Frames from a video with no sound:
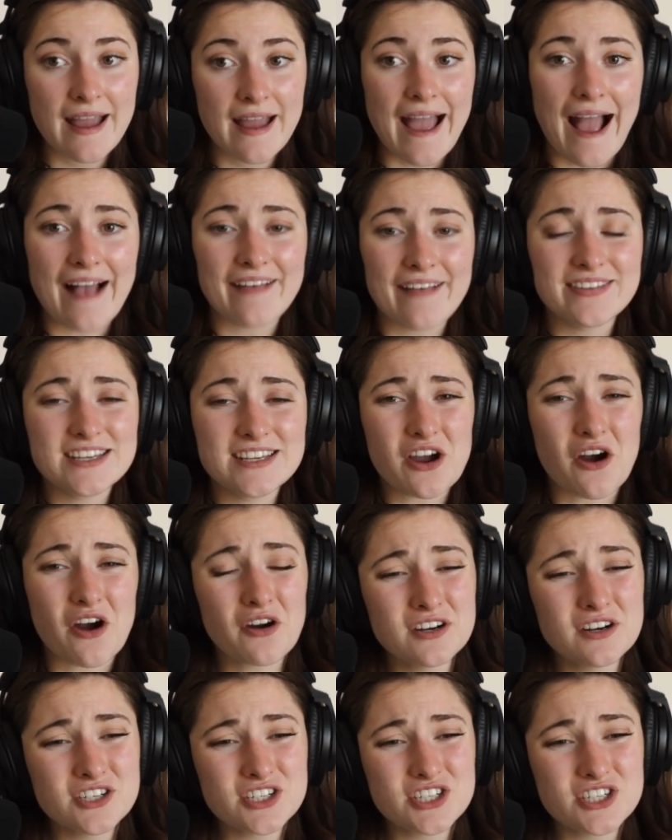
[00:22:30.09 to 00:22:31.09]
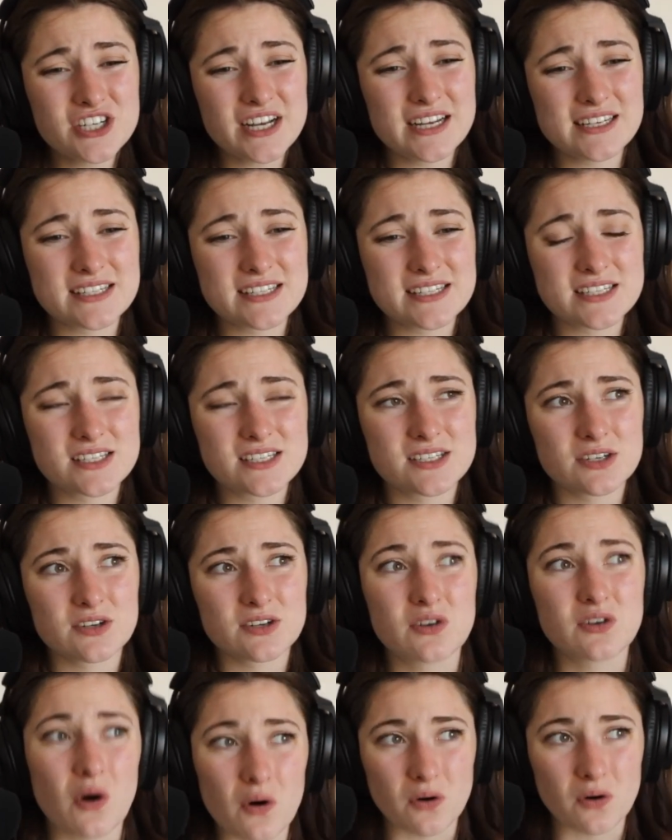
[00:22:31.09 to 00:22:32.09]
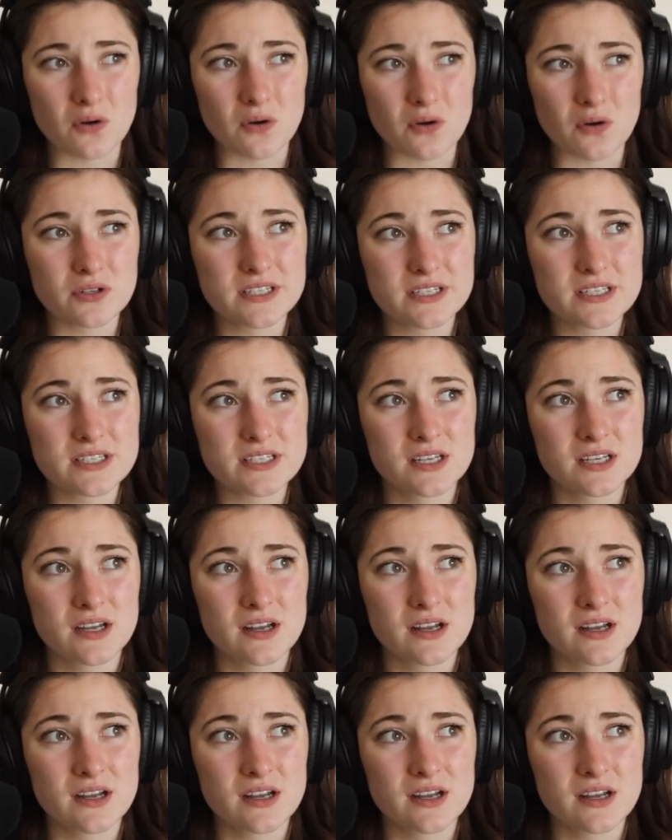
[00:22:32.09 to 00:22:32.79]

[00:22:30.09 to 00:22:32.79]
And these aren't just goals